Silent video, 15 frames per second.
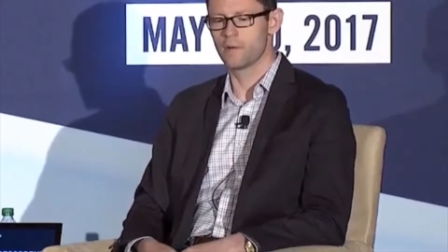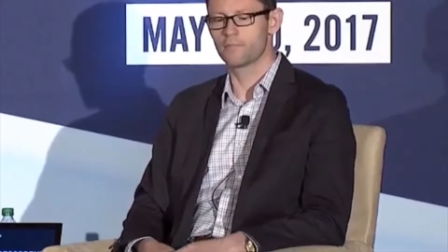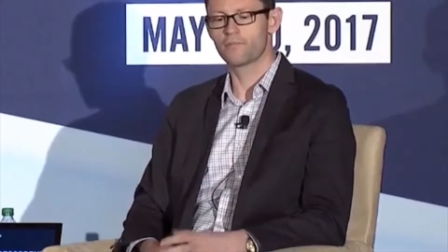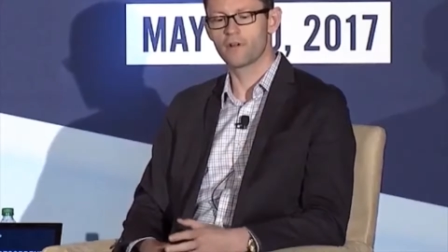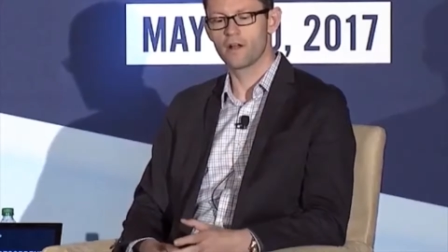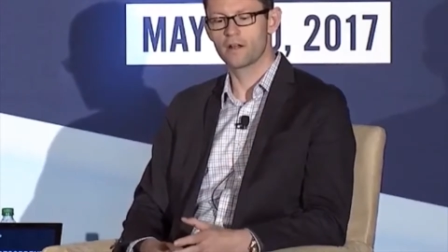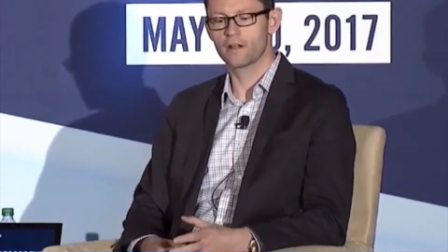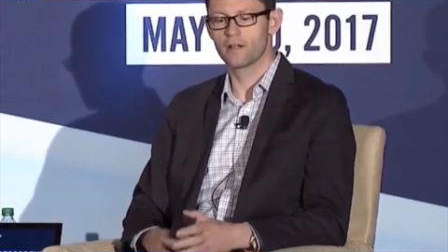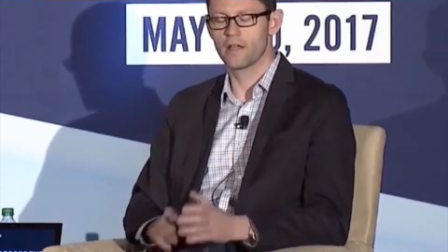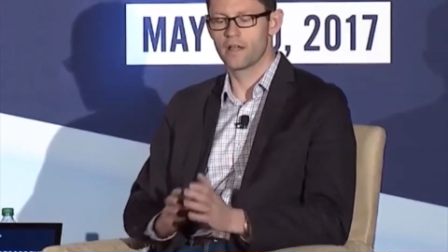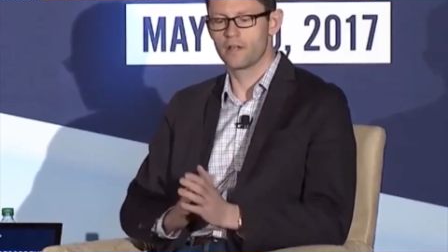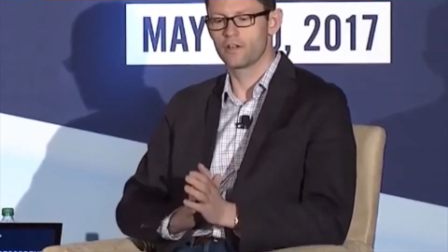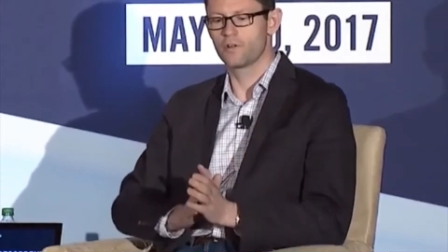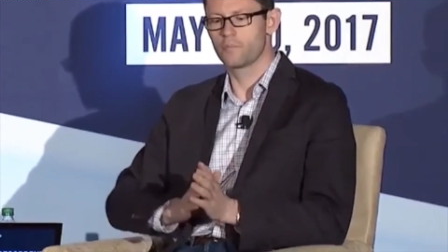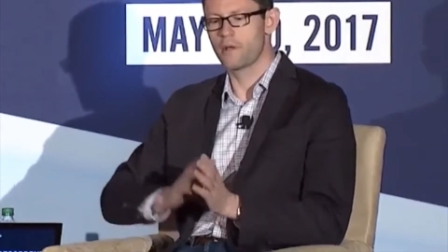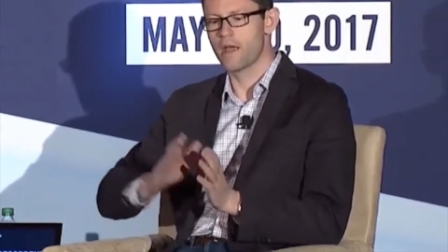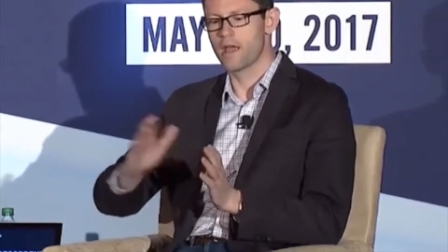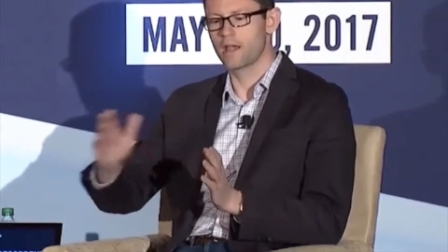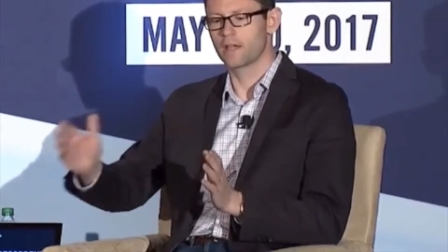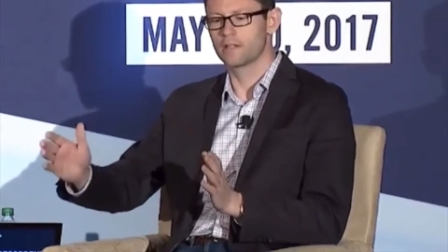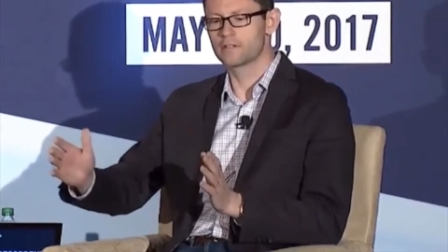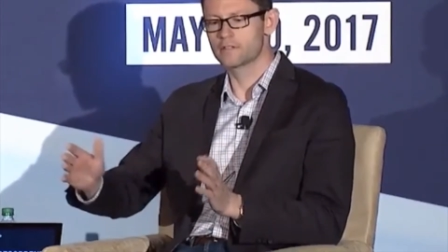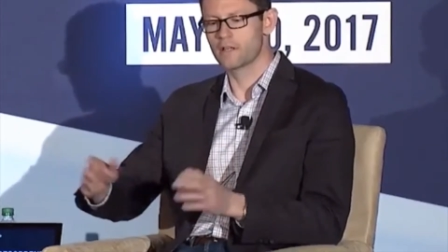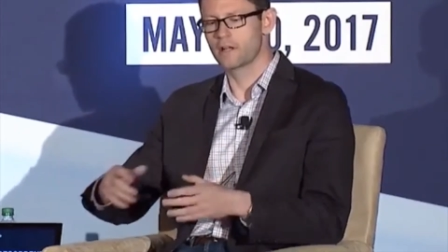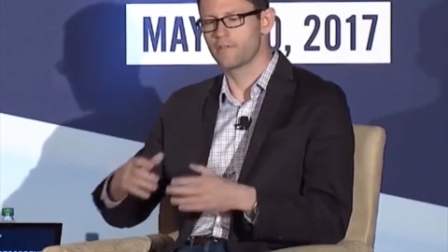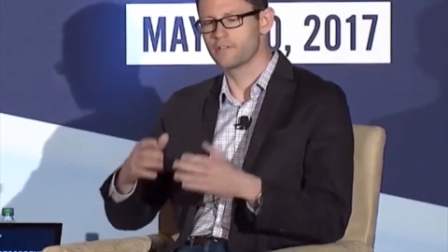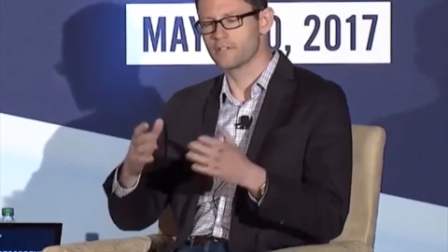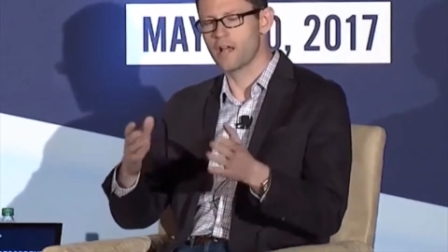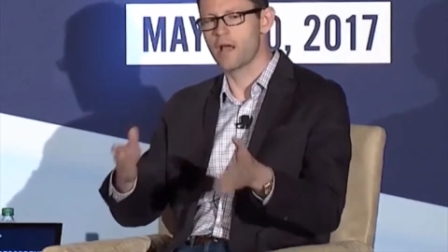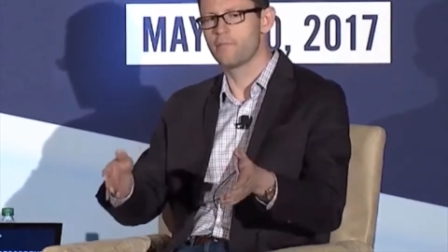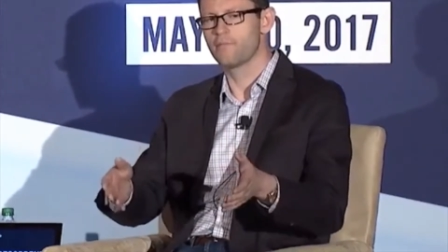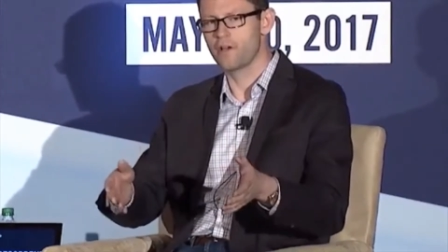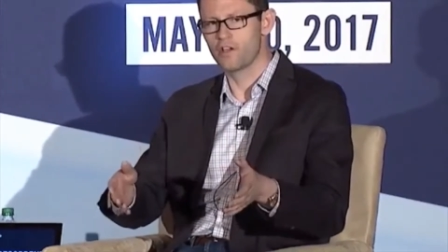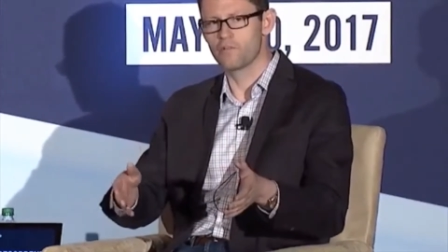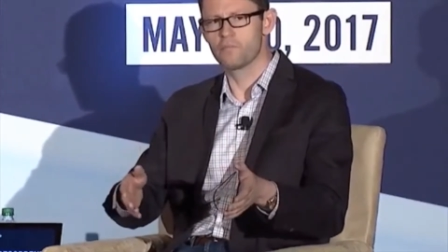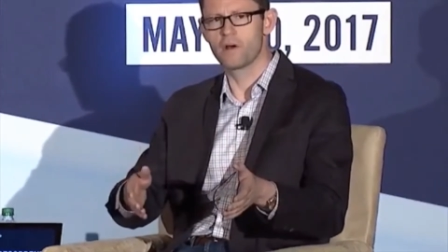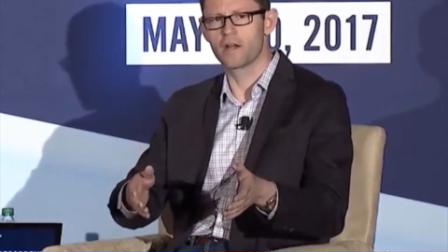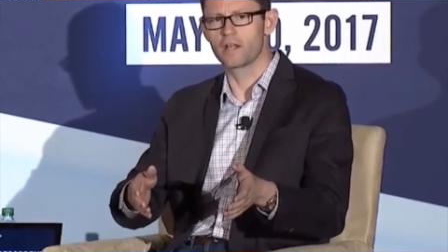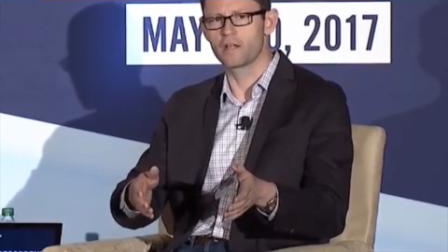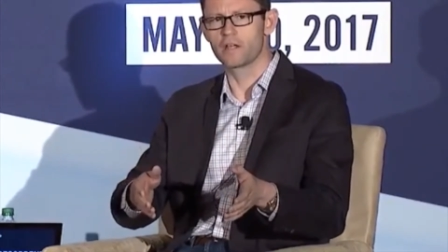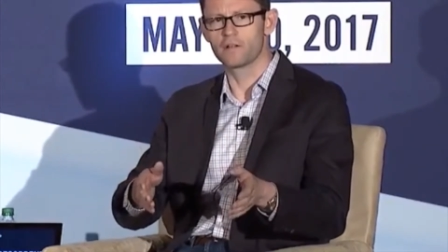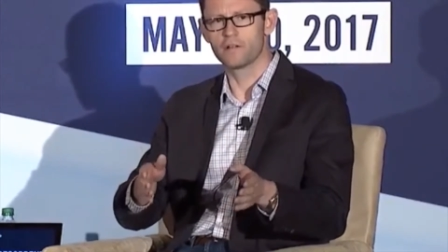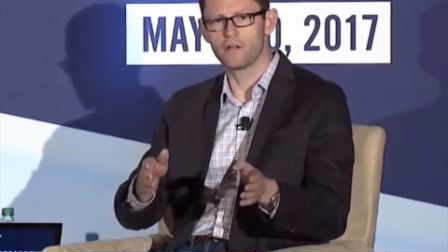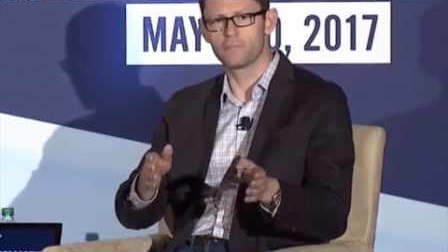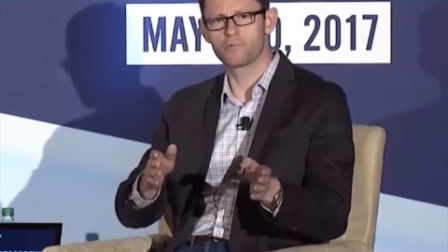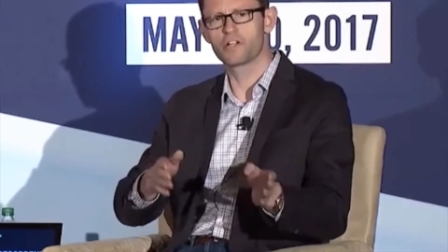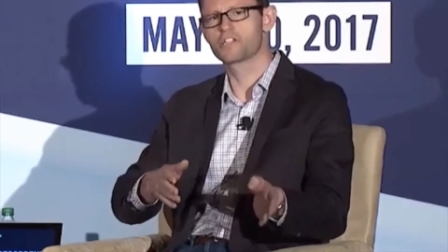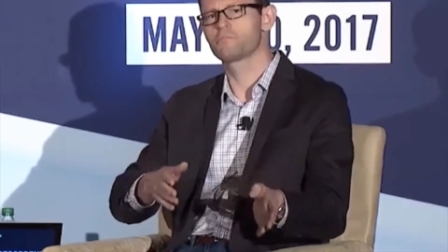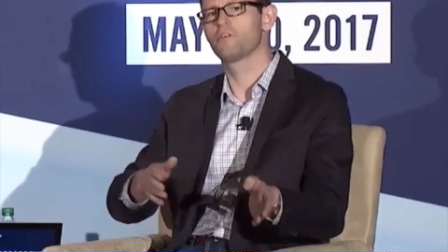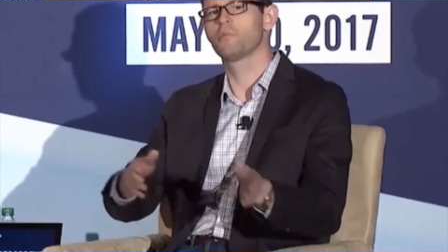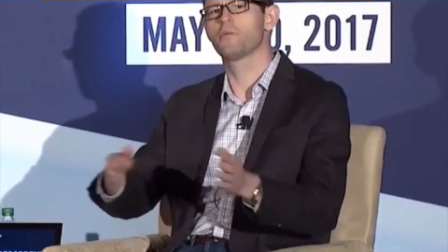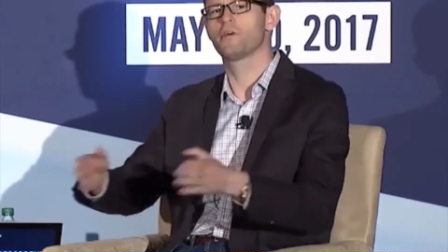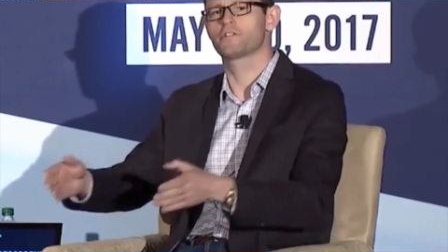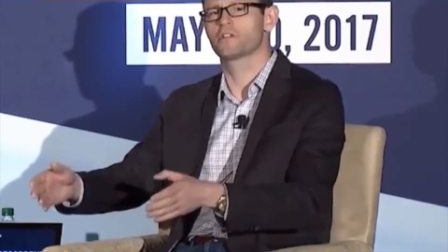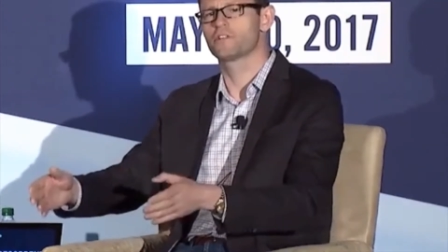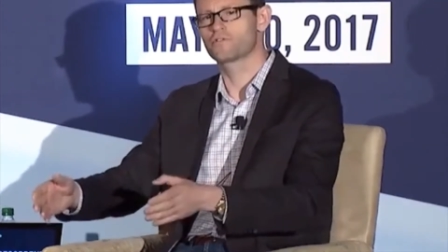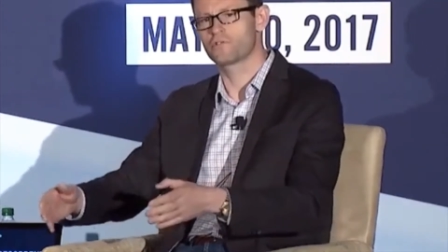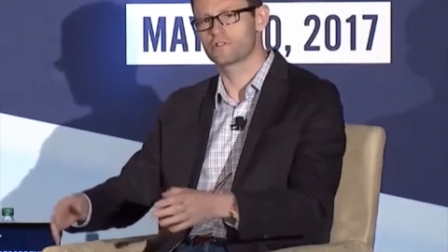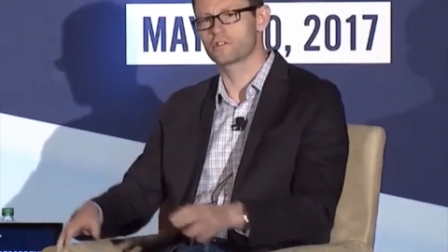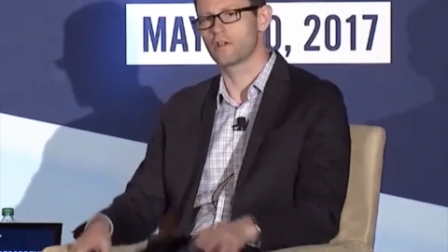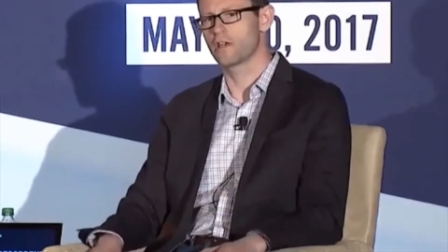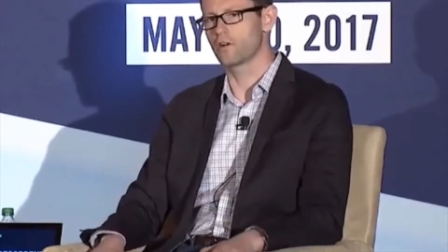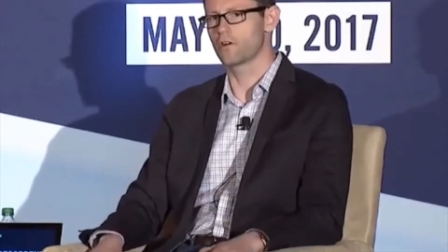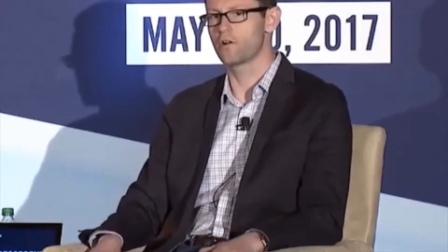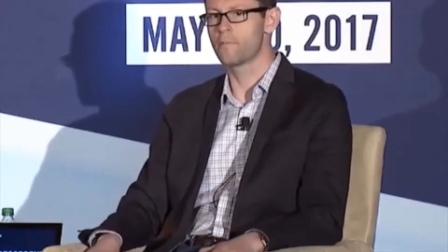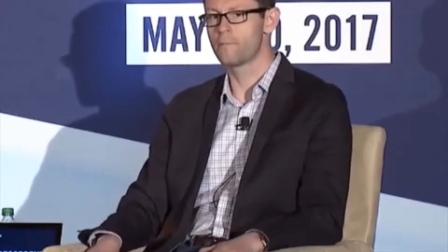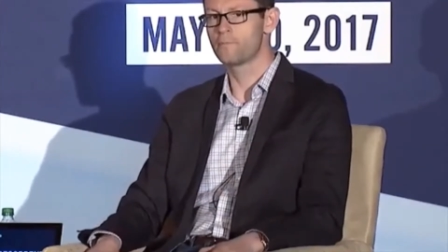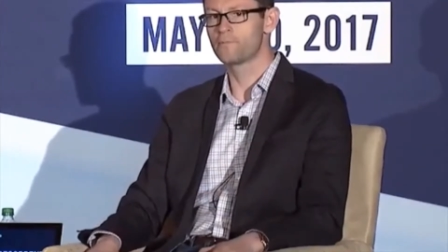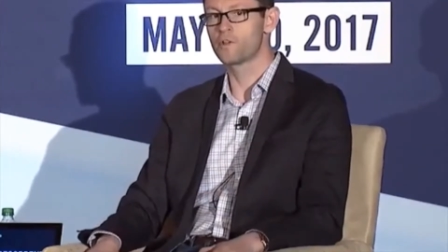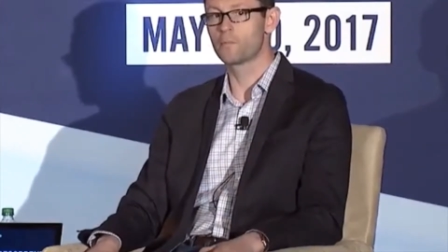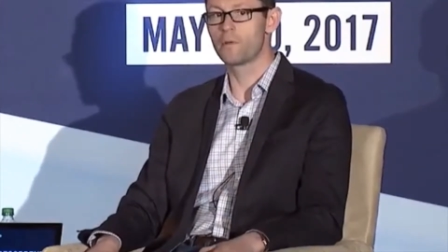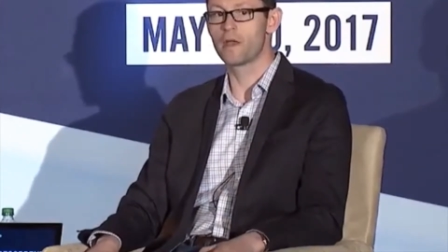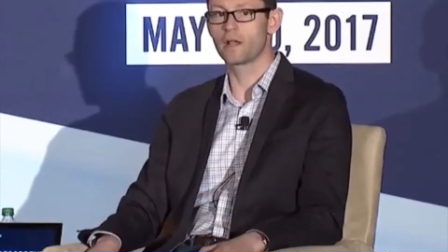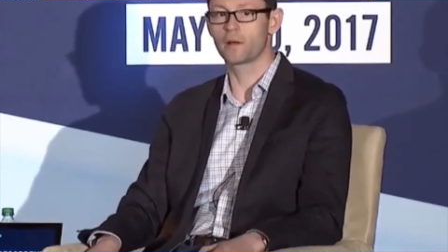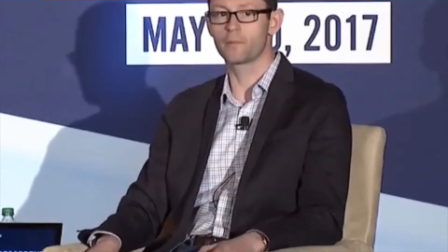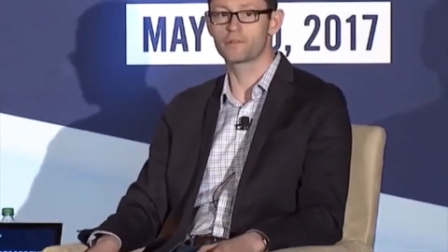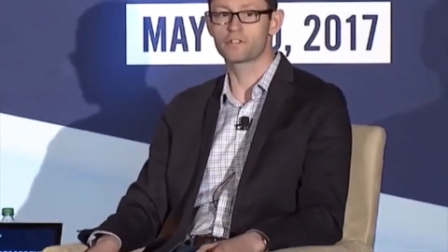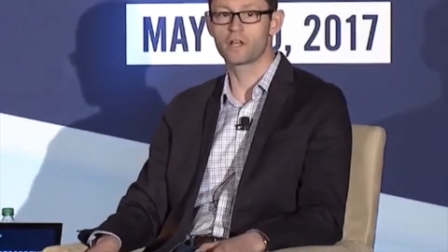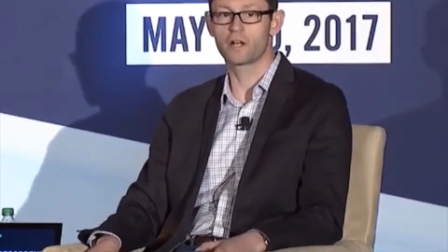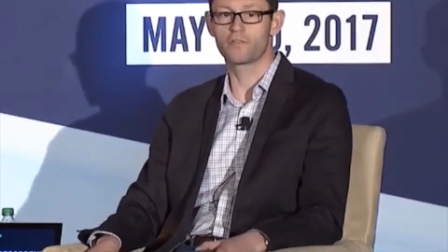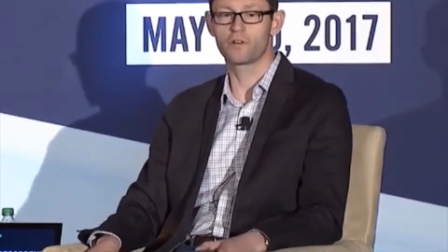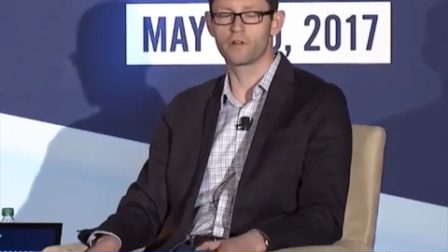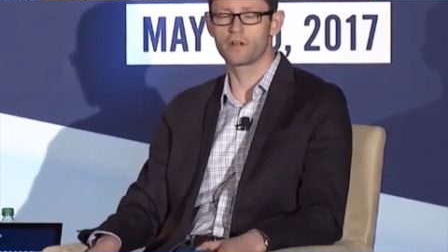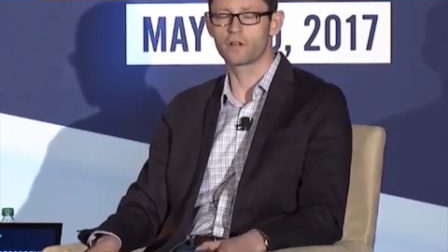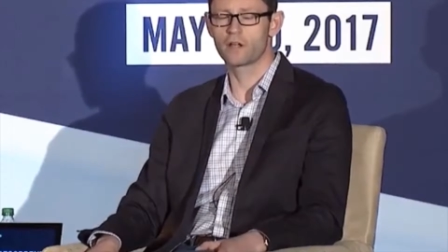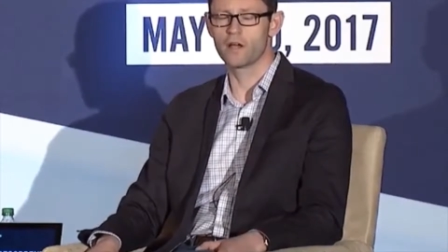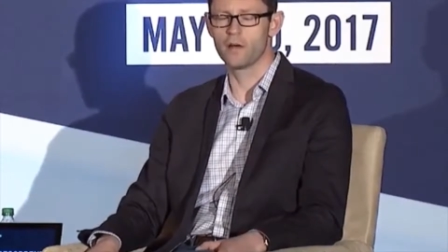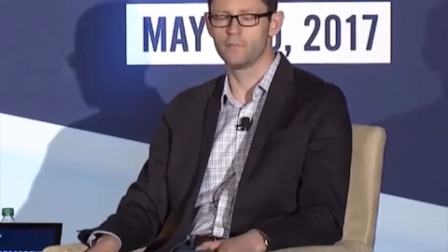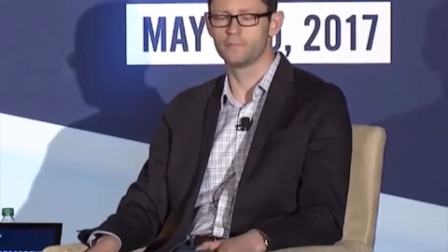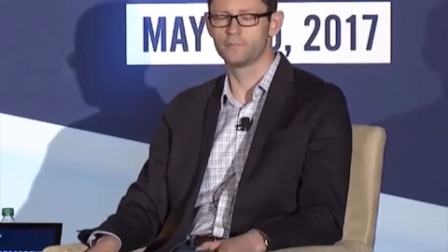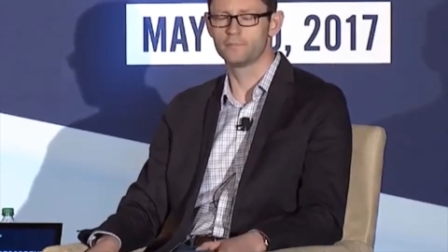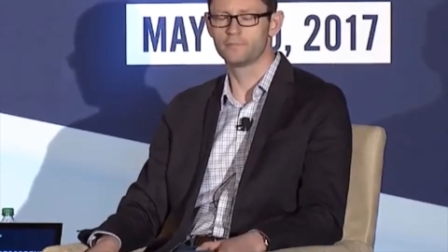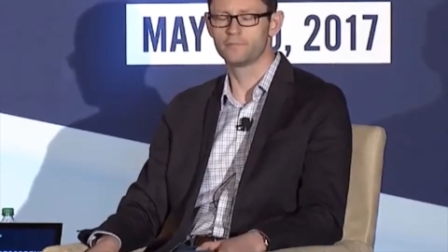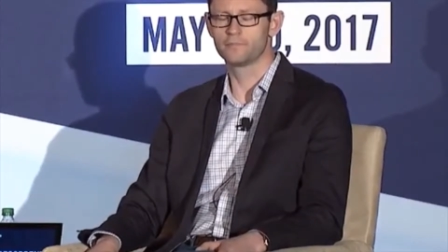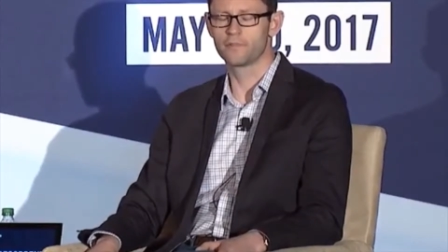up front, and you're paying, instead of a time value of money, a principal plus interest later, you're paying a percent of your income,